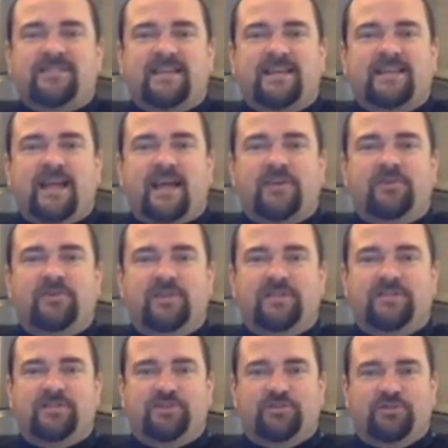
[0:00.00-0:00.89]
thing that you
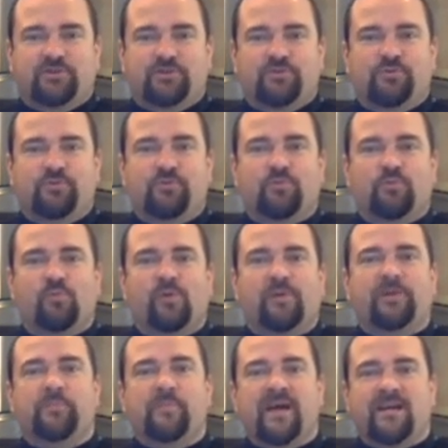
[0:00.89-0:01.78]
need to do
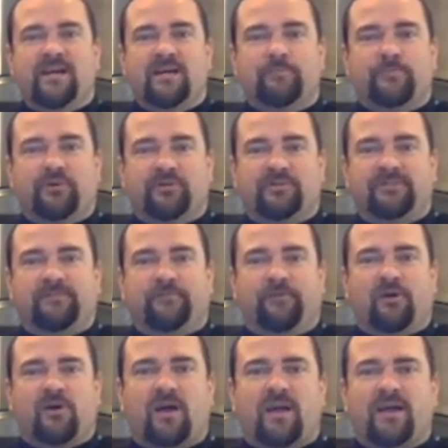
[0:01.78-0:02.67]
when you're making
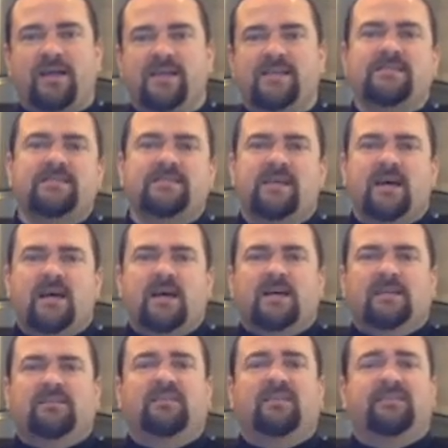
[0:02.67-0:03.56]
Prosphora is
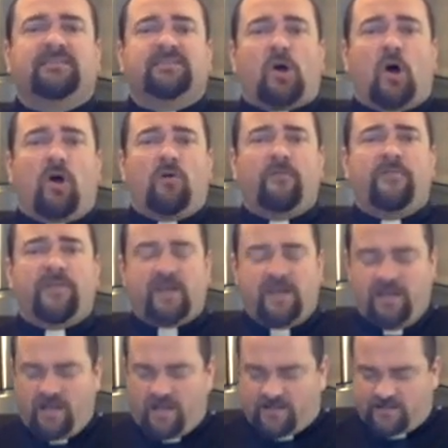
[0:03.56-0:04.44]
dissolve the
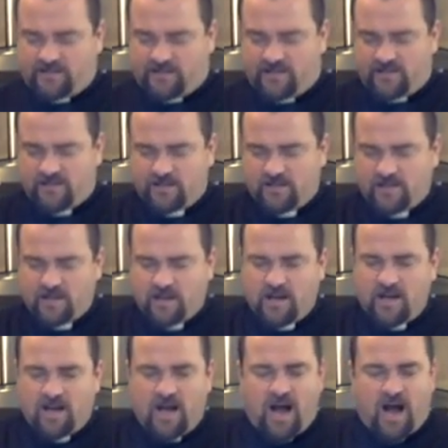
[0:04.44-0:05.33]
yeast.
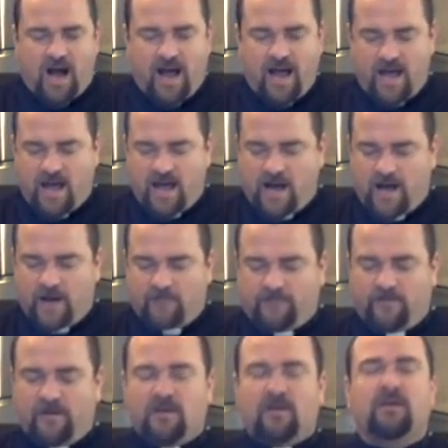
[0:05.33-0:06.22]
I
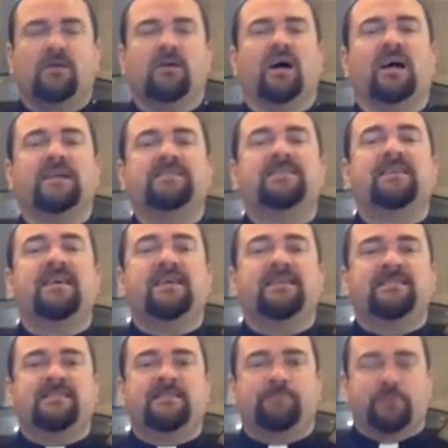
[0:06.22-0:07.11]
have a
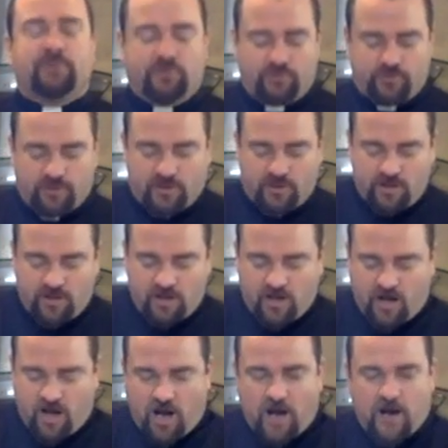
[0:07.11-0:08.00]
teaspoon
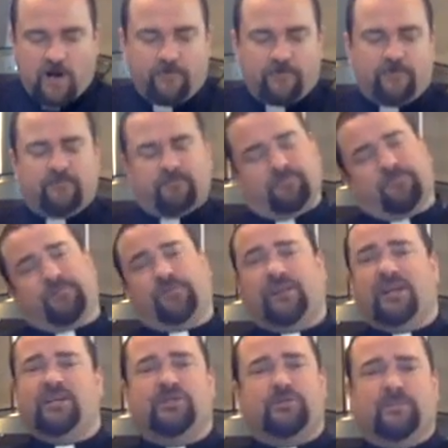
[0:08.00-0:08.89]
of
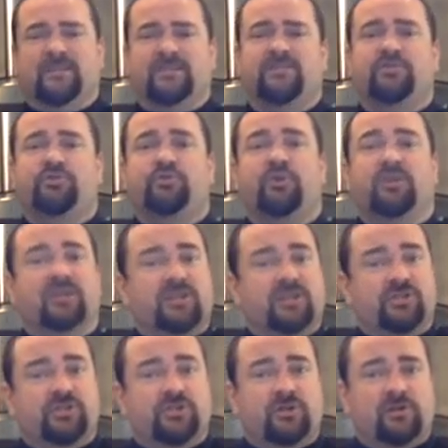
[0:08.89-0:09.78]
Fleischmann's
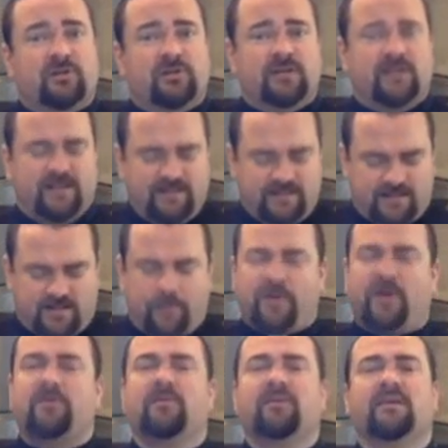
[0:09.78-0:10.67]
traditional yeast.
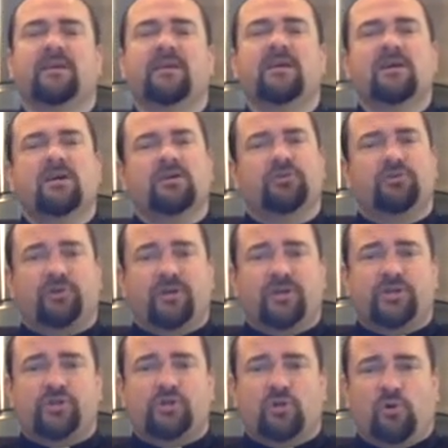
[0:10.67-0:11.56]
Apparently,
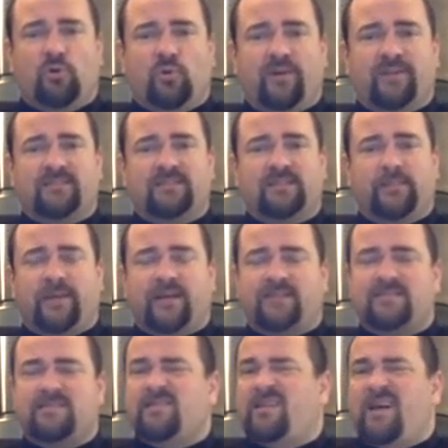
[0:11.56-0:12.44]
traditional works the
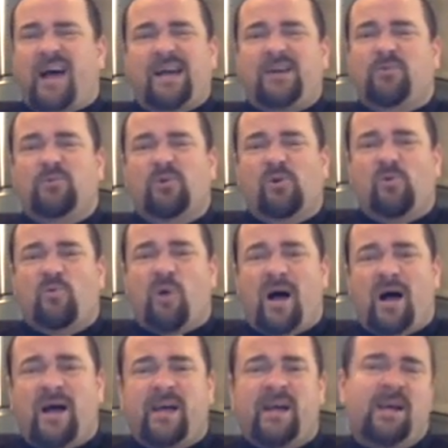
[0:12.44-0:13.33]
best. I don't know
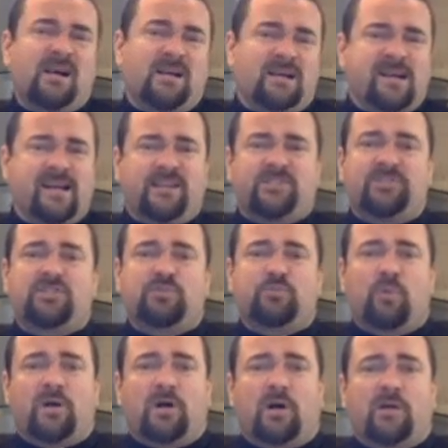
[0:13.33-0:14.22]
why. It's
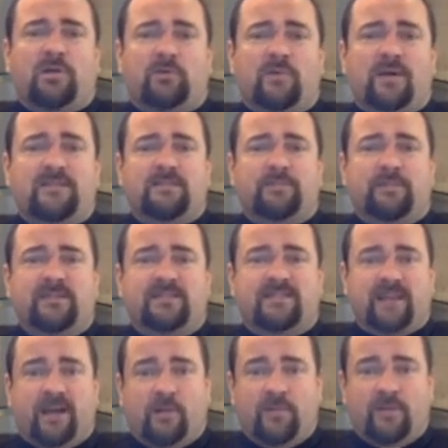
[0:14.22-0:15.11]
just what all the recipes
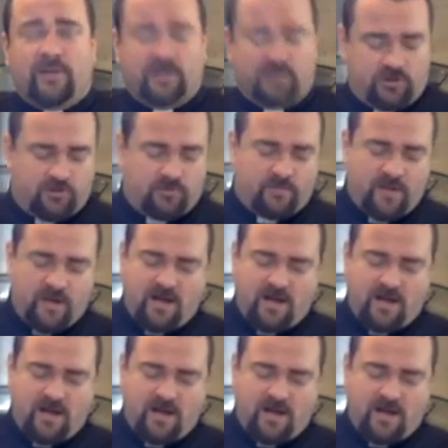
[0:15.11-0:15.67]
tell me to do.